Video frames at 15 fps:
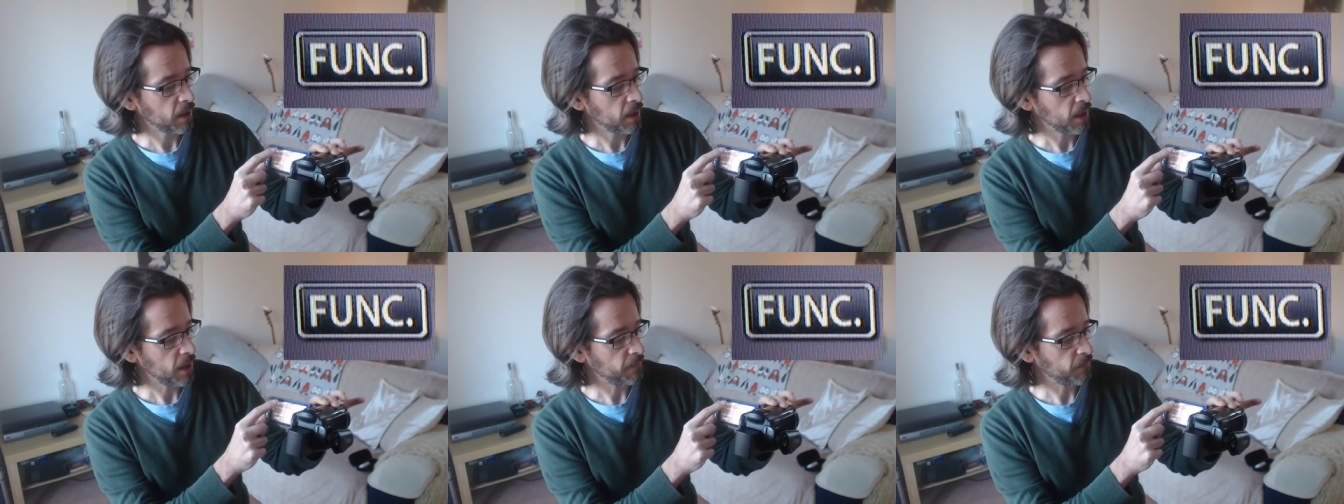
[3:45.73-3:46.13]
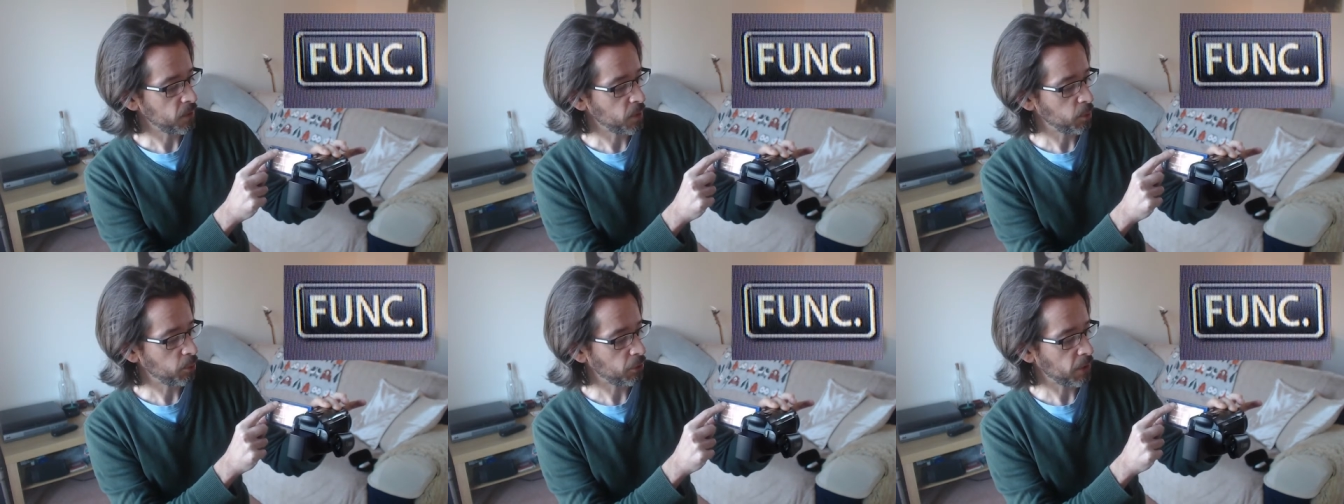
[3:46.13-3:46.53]
If
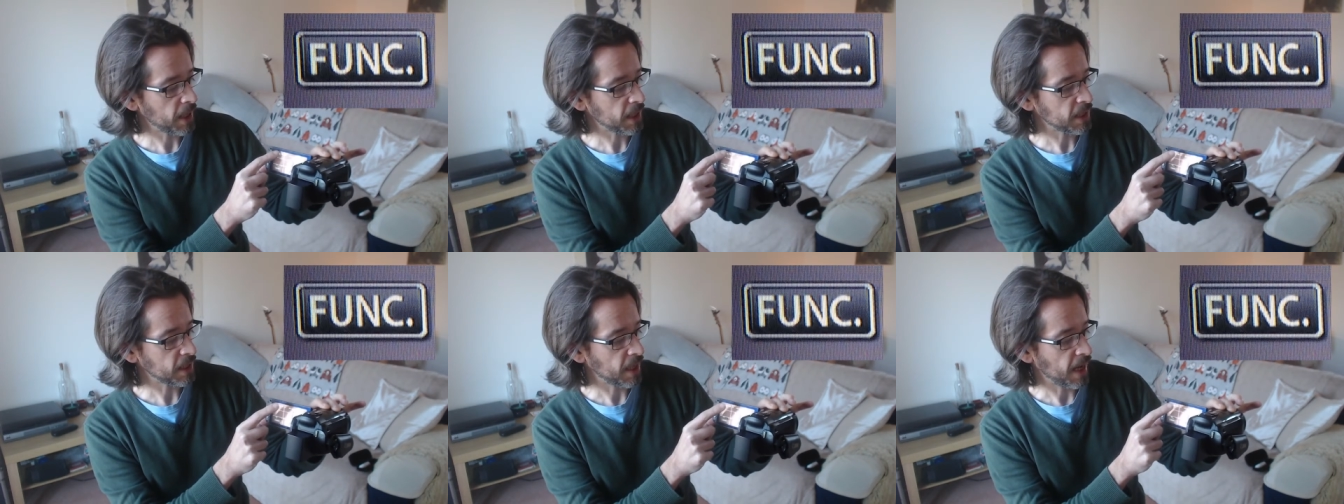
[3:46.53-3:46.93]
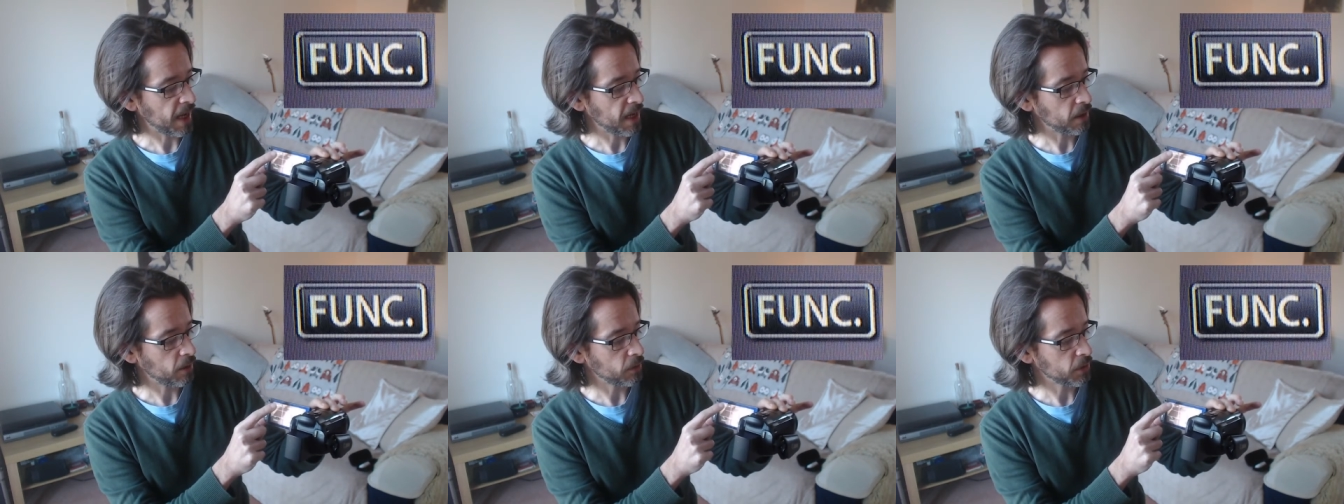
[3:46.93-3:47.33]
you press that
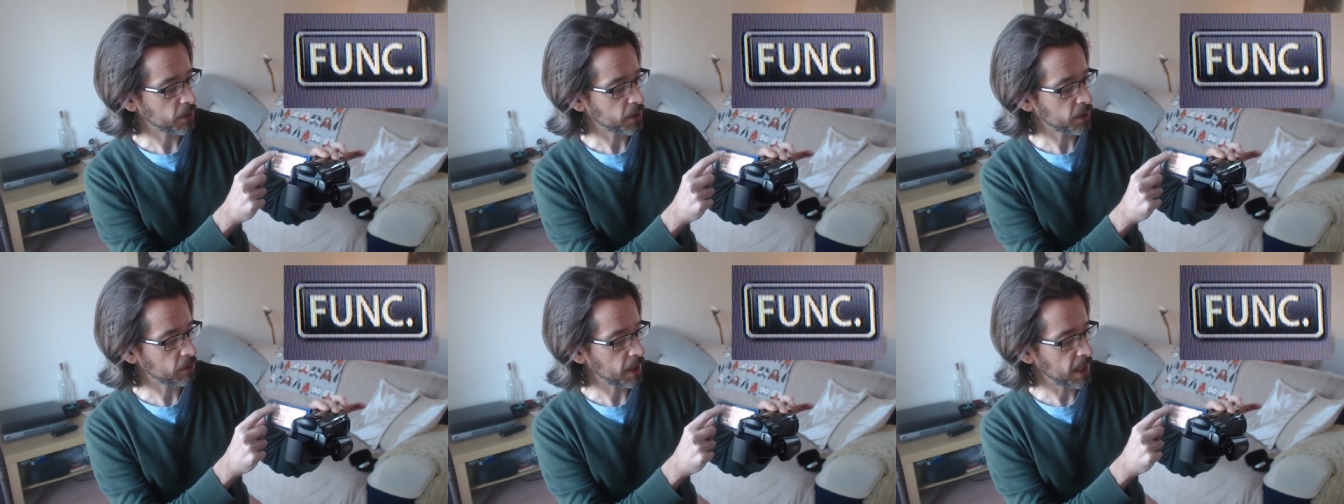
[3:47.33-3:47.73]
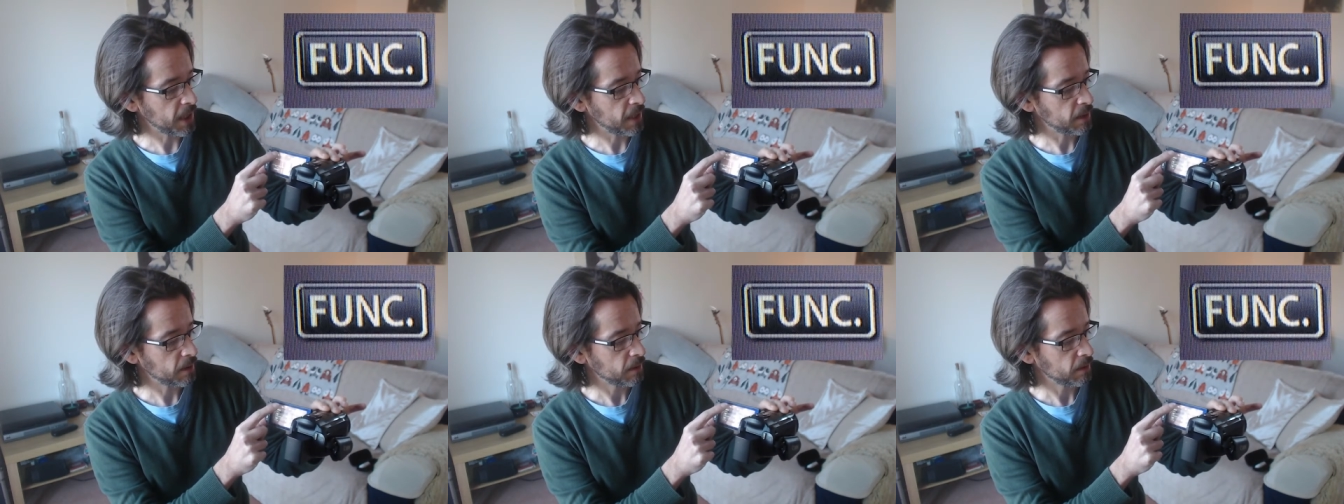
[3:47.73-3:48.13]
on the screen,